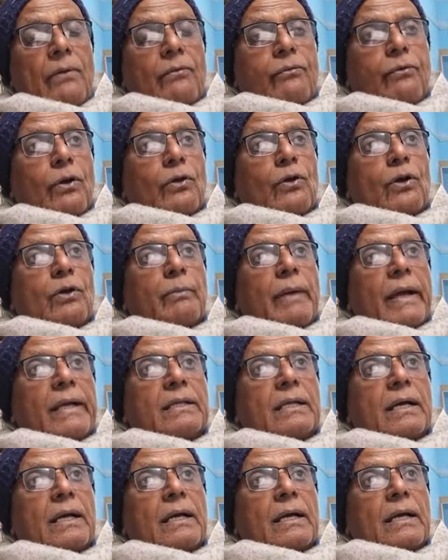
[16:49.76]
followed by
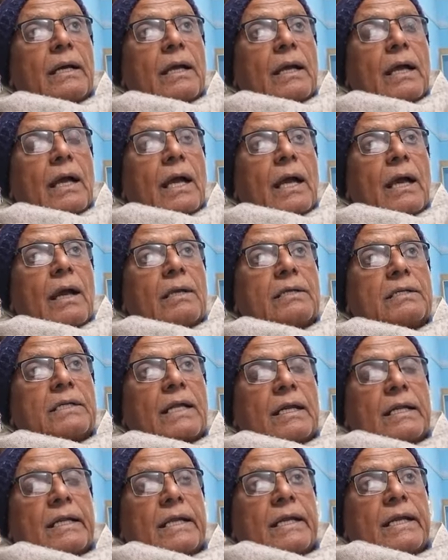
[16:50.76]
the
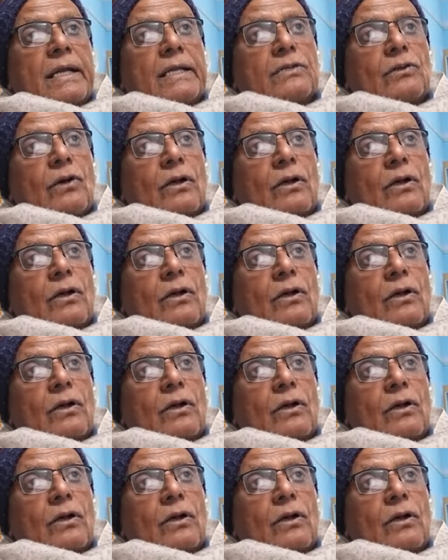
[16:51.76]
sulkiness,